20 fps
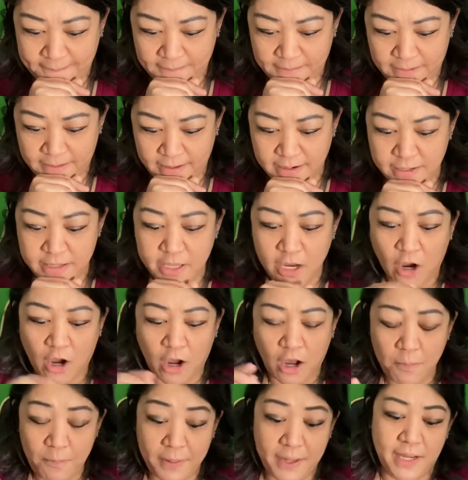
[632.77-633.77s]
In the
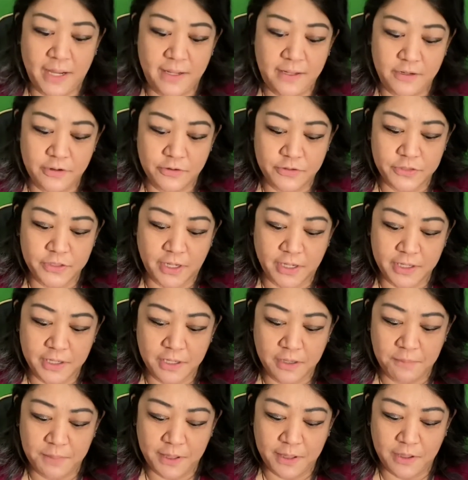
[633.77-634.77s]
op-ed, they're
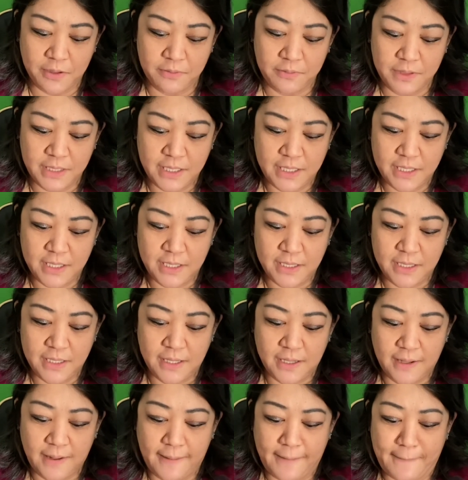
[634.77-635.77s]
talking about,
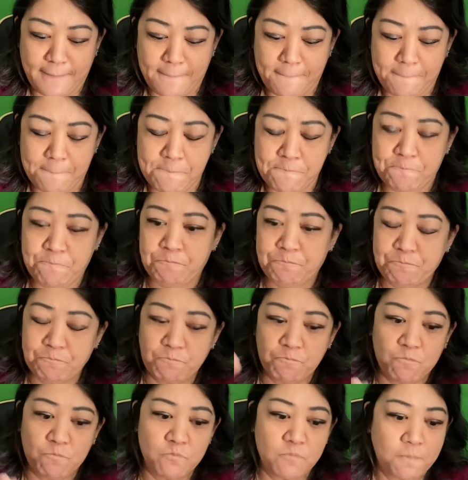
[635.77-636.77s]
and
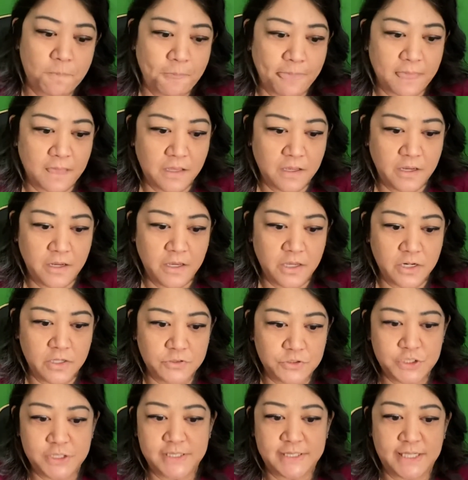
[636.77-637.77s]

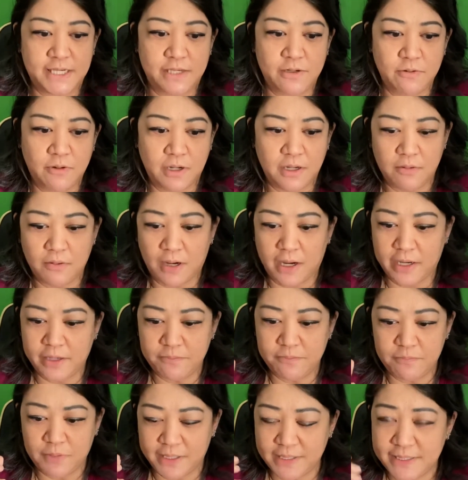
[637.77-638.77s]
she said, well,
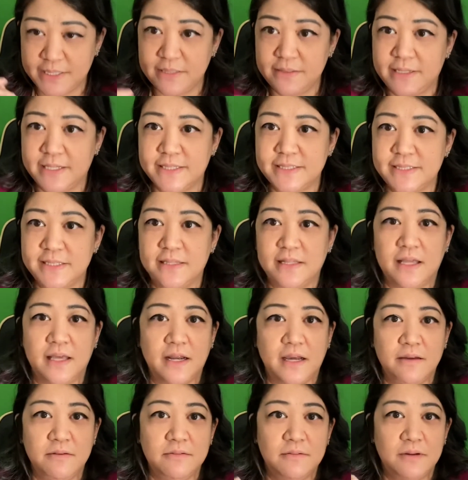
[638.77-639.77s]
I did this, and then
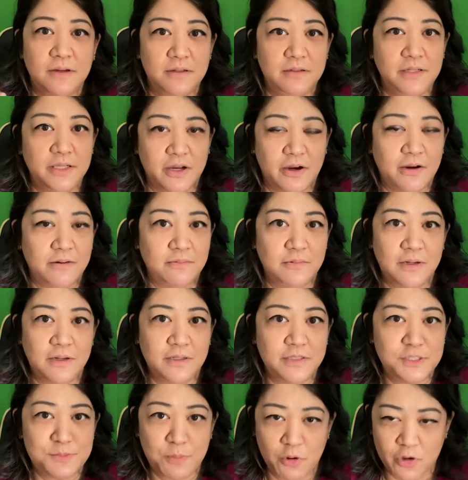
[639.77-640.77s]
I
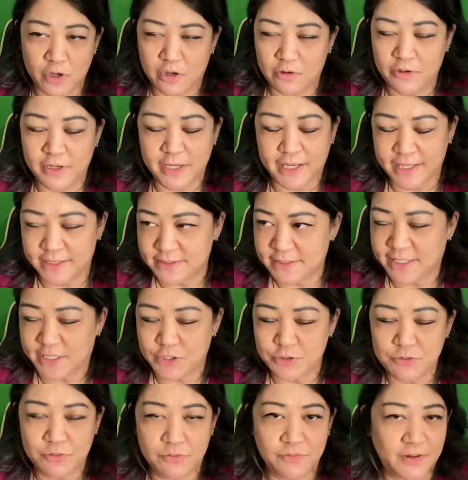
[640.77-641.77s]
spoke out against
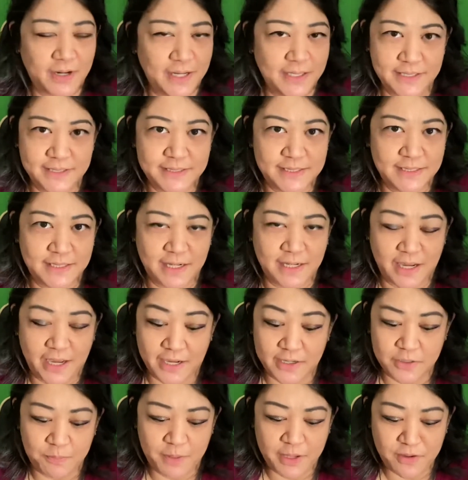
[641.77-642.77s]
sexual violence, and I
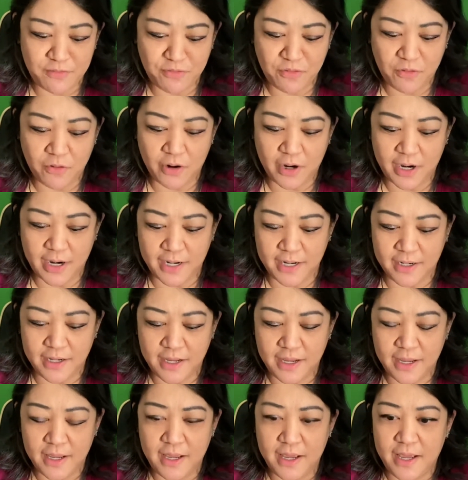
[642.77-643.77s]
had to pay for it,
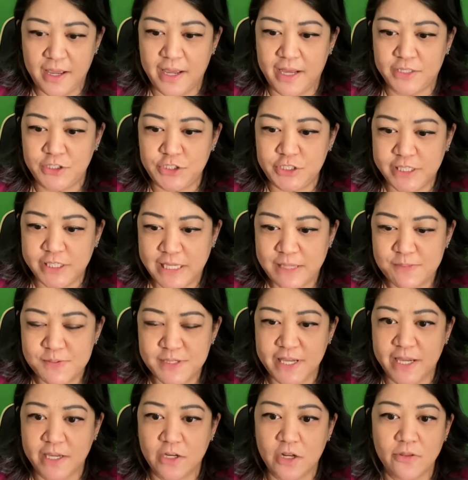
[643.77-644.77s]
and she keeps
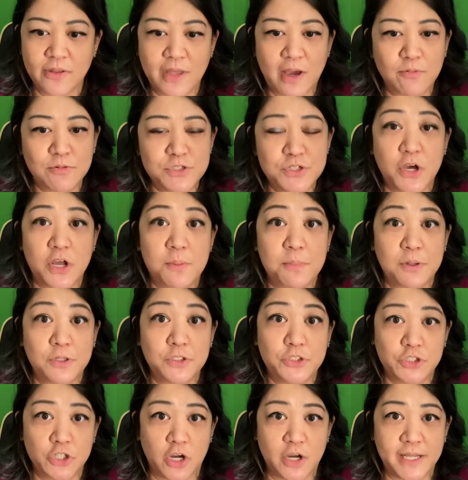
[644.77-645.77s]
saying, no, that was not
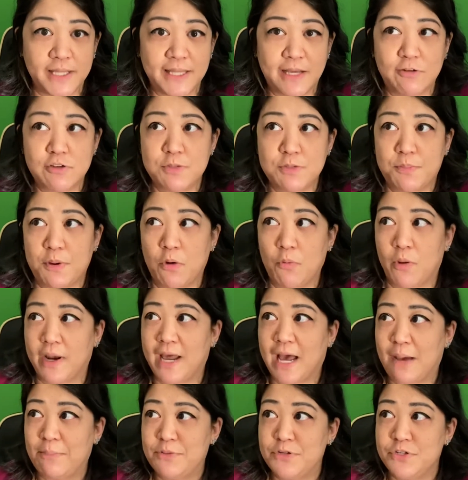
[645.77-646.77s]
about Johnny, that was about what
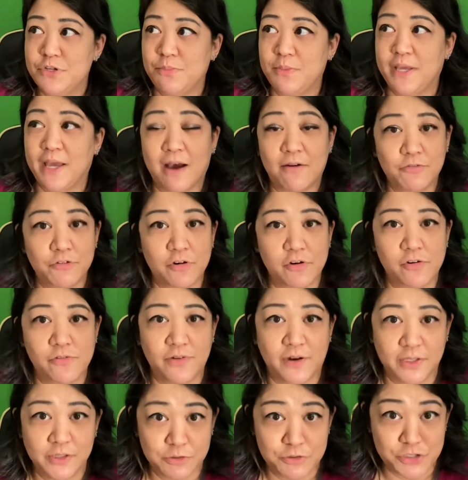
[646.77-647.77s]
happened to me after I
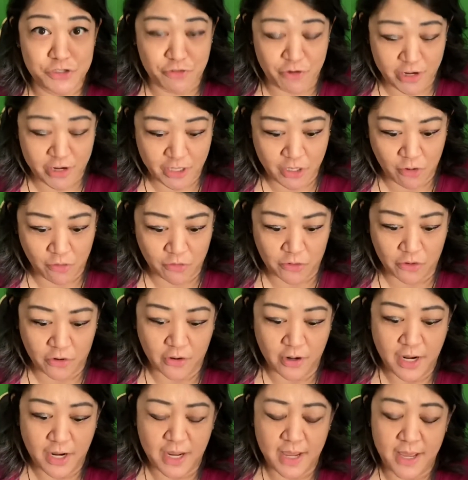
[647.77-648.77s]
filed the restraining
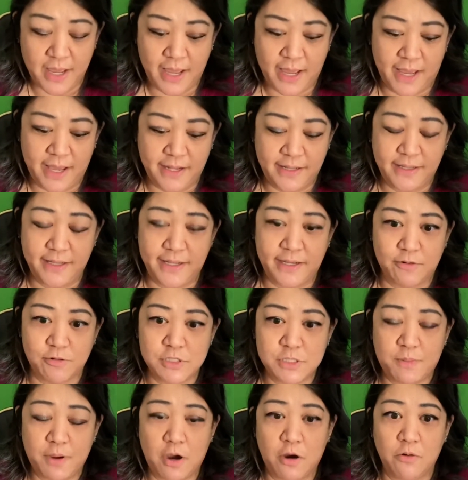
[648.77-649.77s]
order, and it
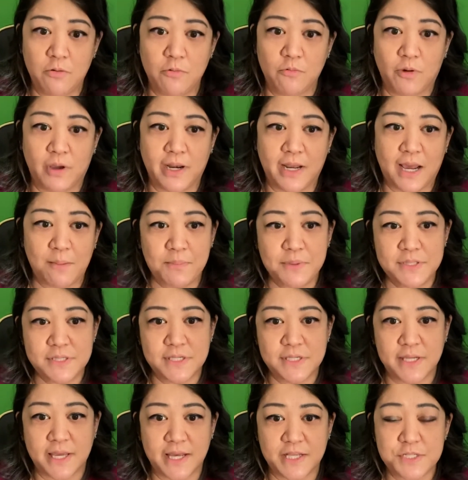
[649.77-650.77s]
was about what
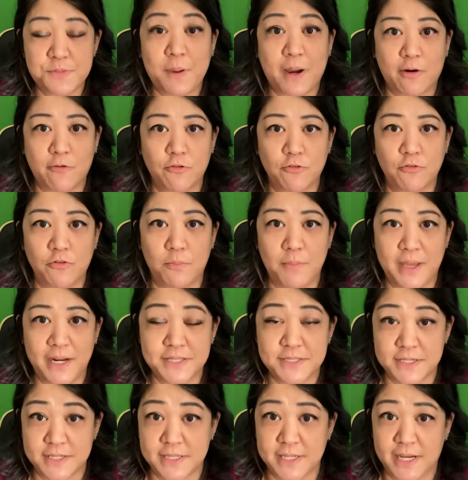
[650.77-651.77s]
happens against powerful men
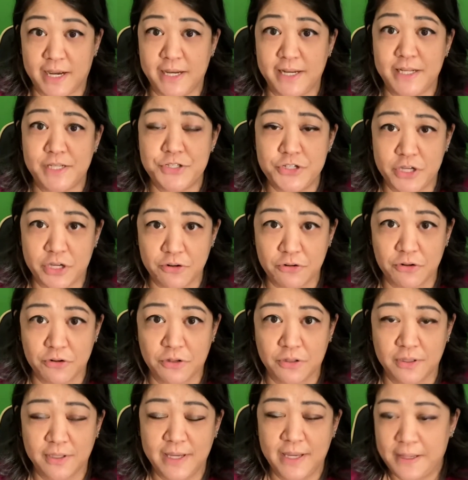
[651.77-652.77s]
in society in
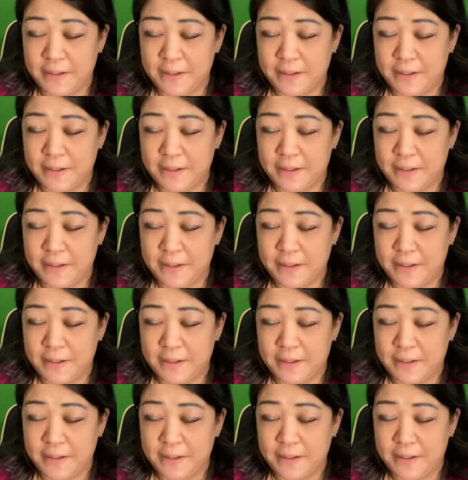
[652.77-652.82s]
general.